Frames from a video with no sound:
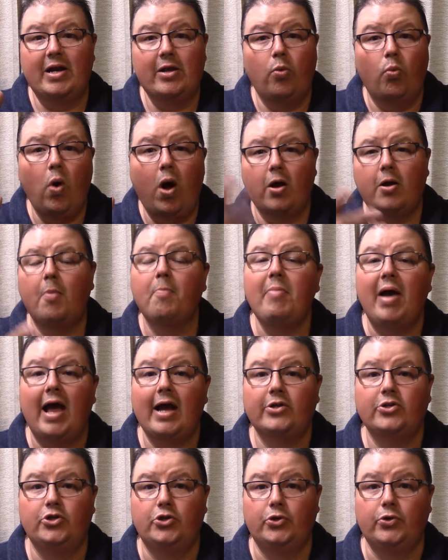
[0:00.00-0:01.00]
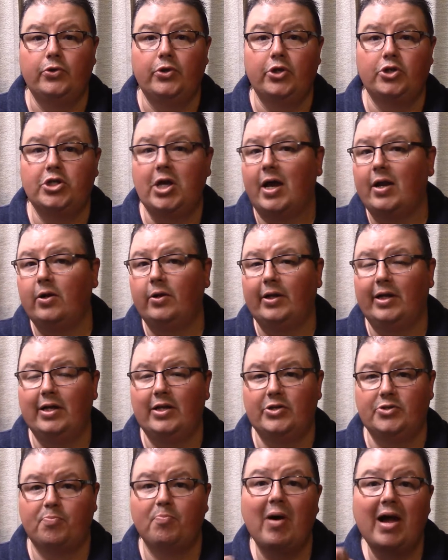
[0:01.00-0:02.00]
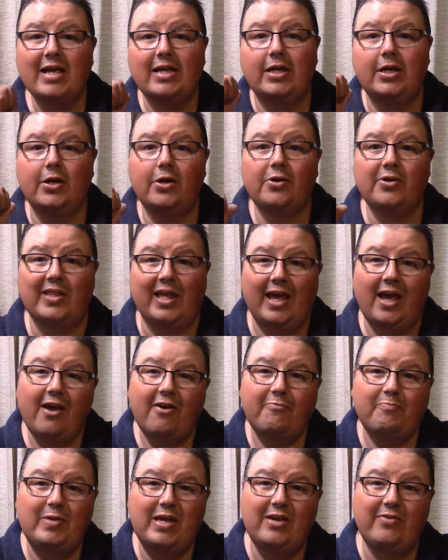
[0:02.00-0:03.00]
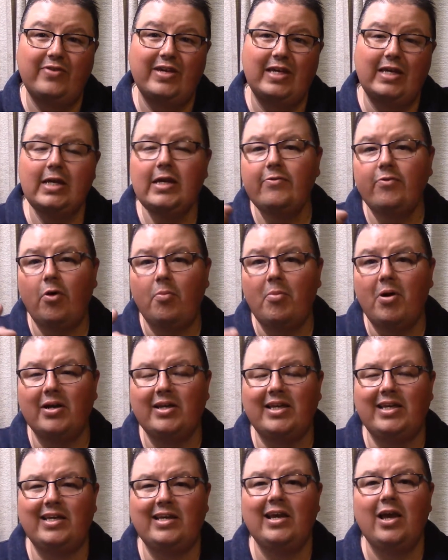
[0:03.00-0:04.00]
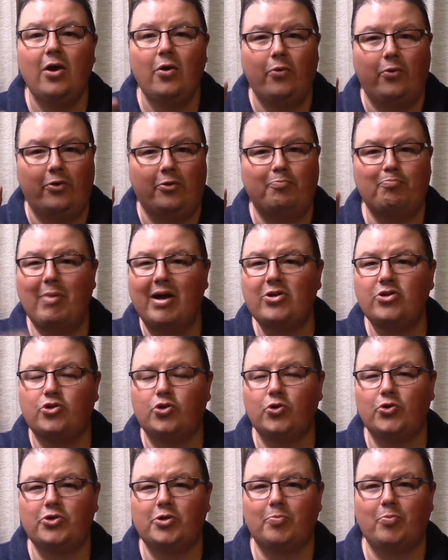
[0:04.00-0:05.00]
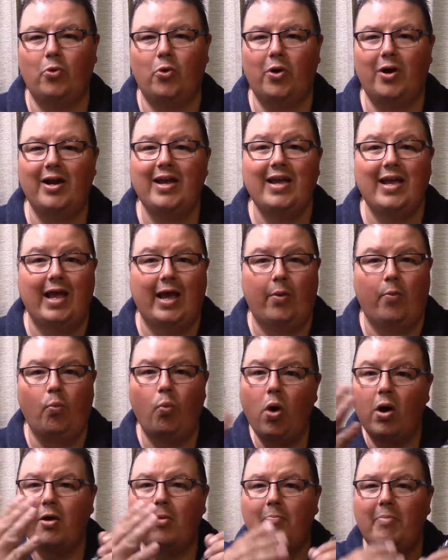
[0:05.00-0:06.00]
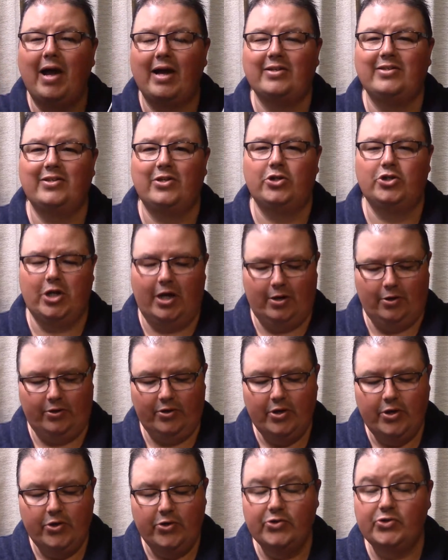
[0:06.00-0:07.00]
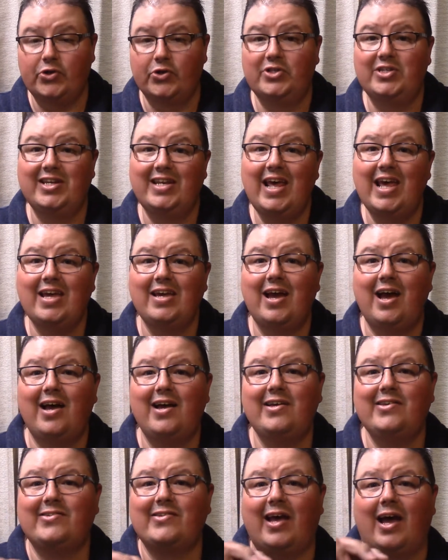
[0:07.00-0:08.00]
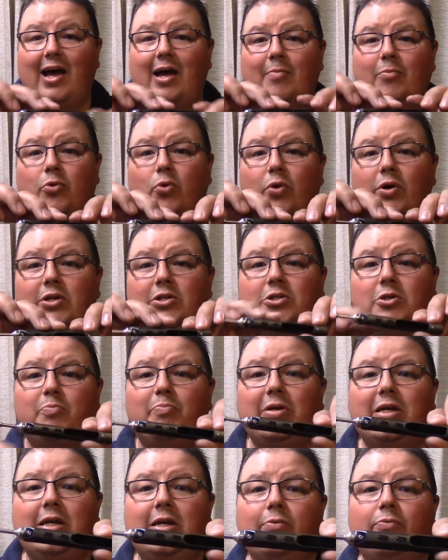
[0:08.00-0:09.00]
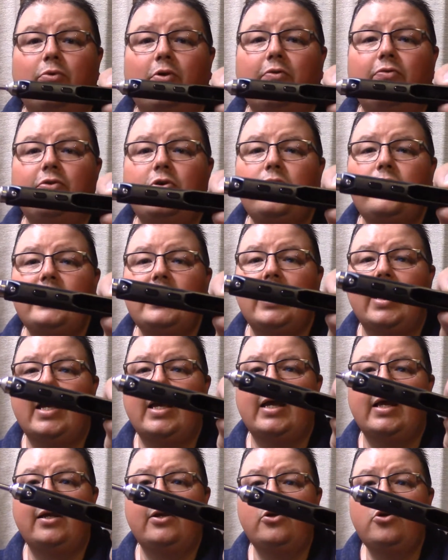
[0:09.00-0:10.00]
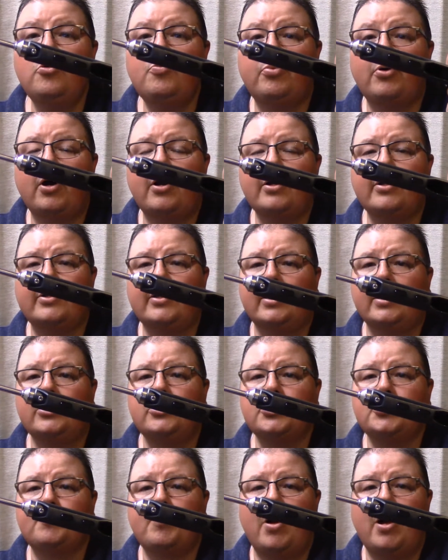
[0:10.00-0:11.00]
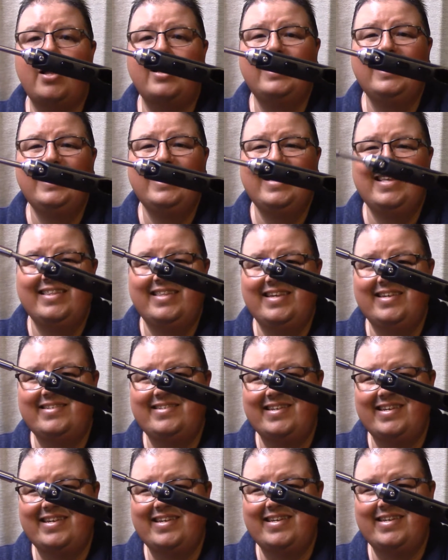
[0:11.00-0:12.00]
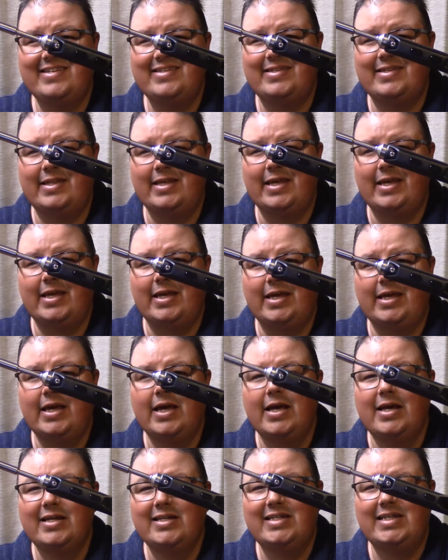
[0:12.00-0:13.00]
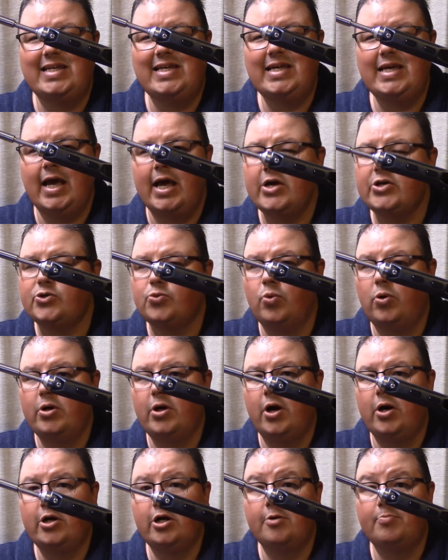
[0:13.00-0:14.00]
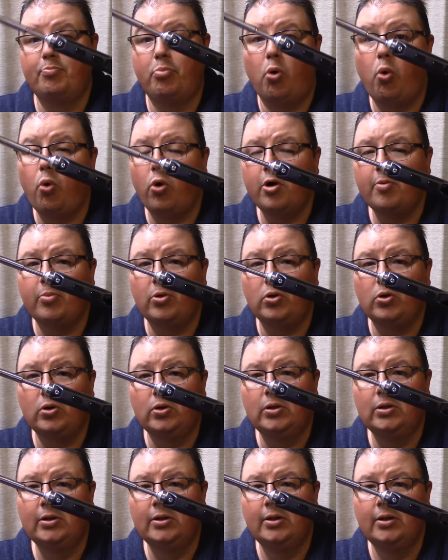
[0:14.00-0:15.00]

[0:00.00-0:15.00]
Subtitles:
Welcome back to the channel. It is Mike here, the FPV Evil Monkey with Mike's Drones and More, and welcome back to the channel. So today, guys, I'm going to be reviewing a new product that I just bought. This is the TS100 portable